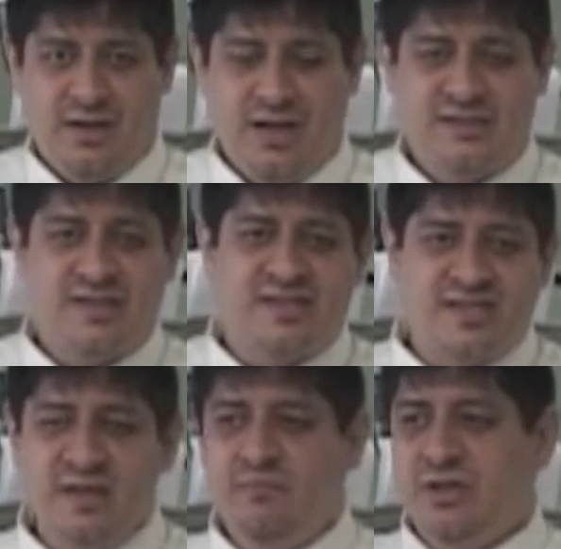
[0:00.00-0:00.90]
It's a
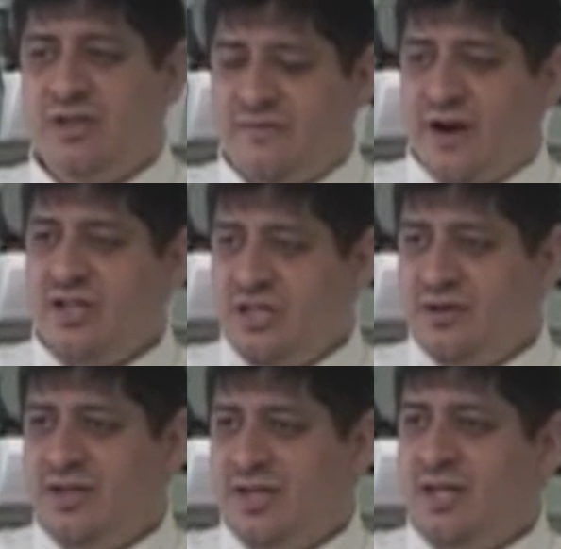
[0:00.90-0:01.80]
symbol of our
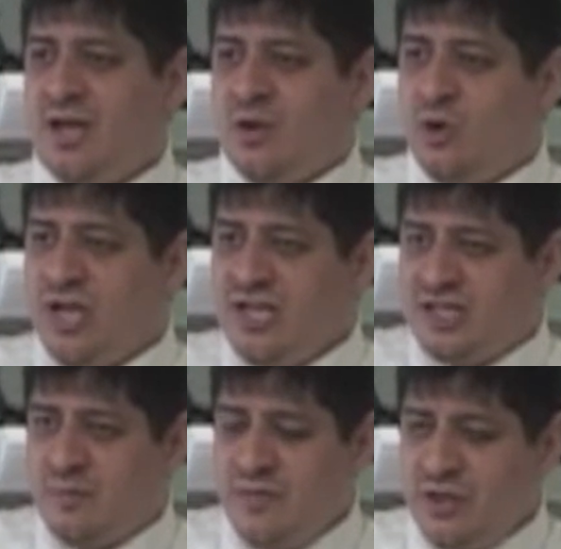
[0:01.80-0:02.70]
unity. We're in
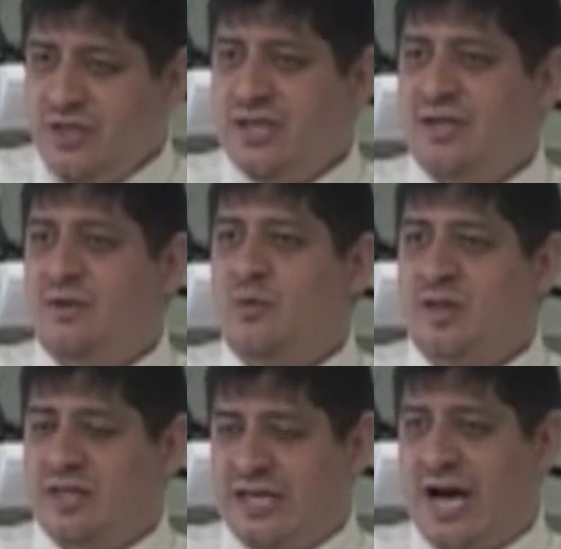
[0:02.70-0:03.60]
communion
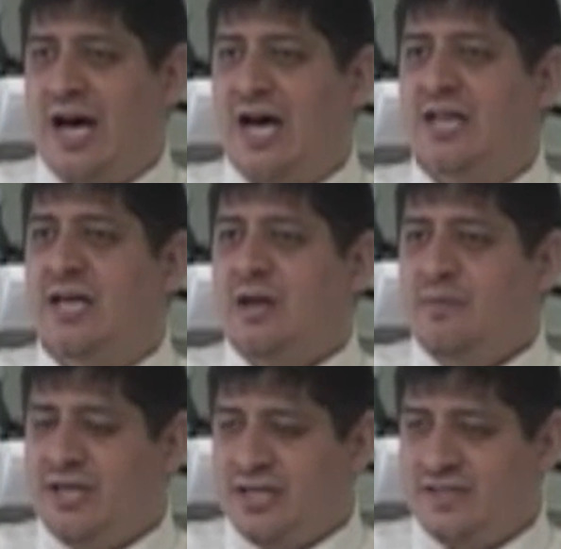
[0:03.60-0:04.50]
with God
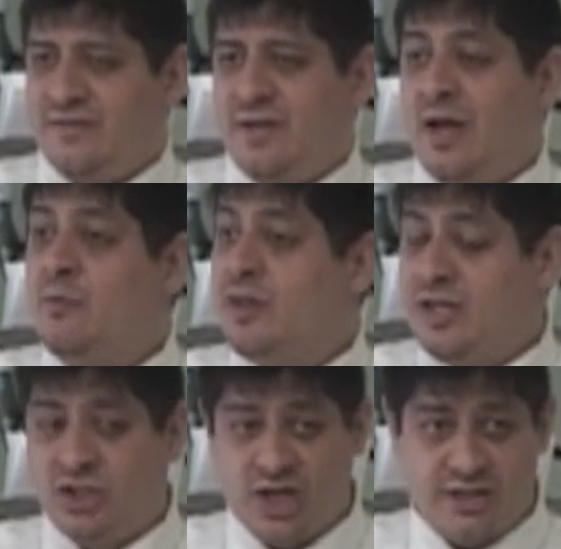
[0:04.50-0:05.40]
because of, and with
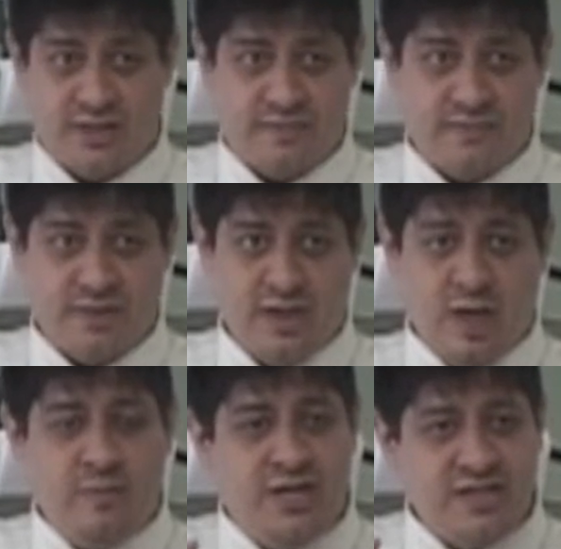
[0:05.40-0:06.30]
each other
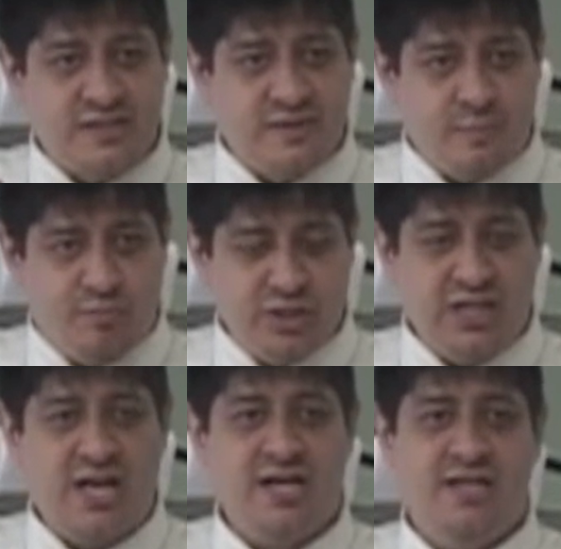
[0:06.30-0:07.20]
because of the
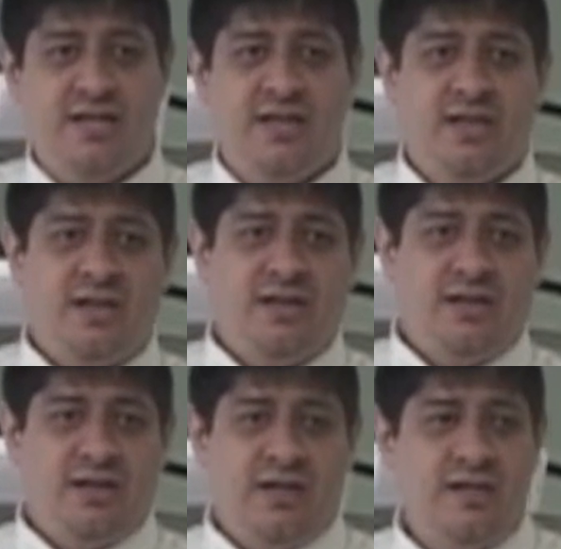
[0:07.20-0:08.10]
blood
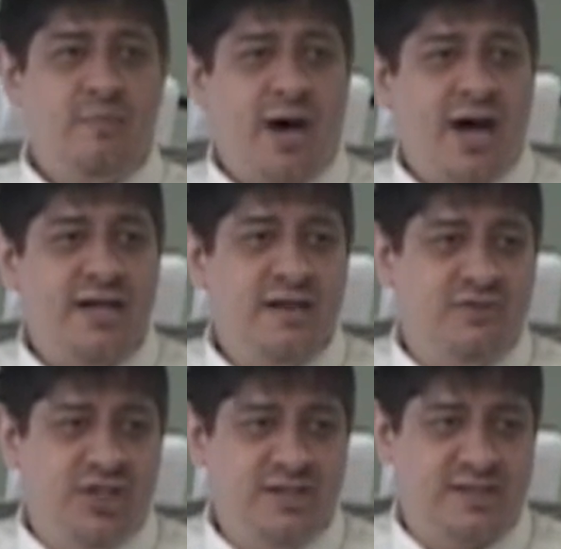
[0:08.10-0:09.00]
and the body
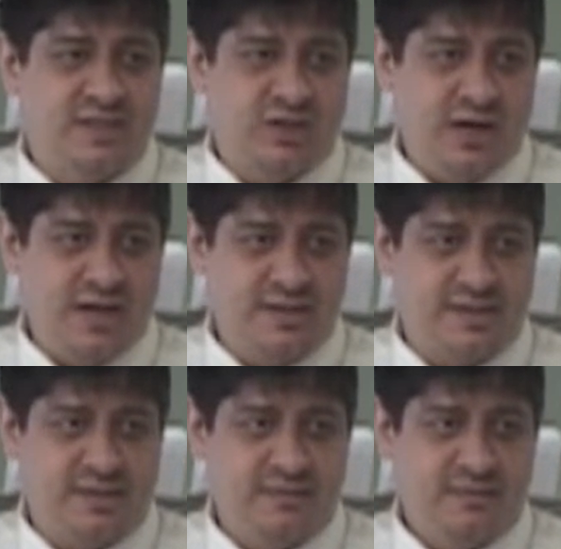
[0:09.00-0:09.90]
of Jesus
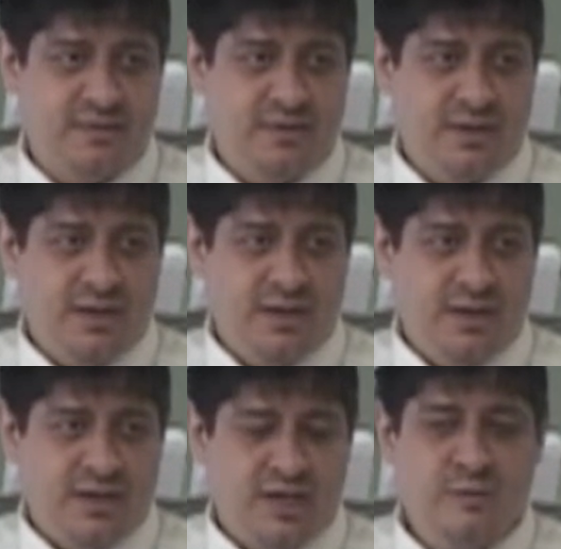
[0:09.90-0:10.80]
Christ.
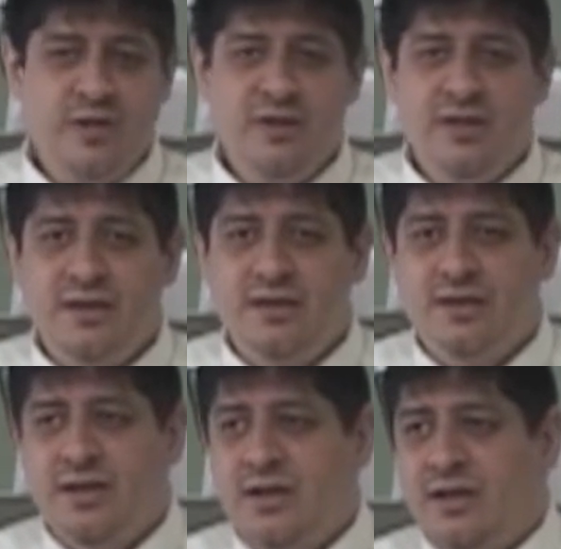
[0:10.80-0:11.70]
Communion
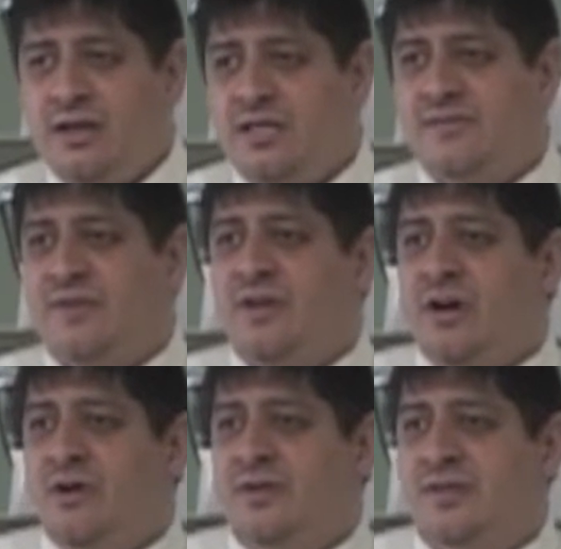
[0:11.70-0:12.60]
is for
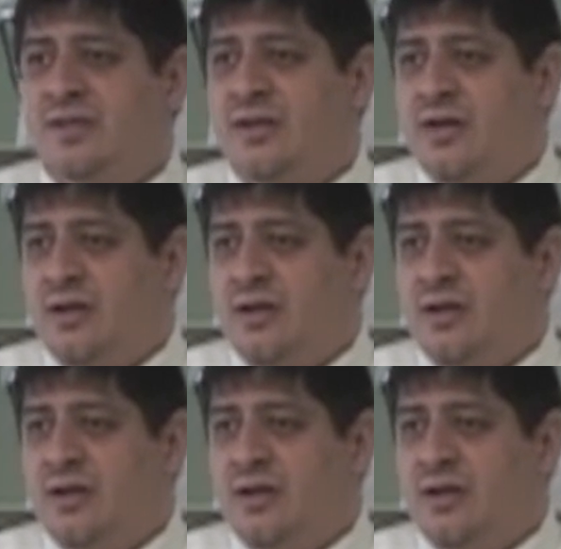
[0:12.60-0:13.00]
those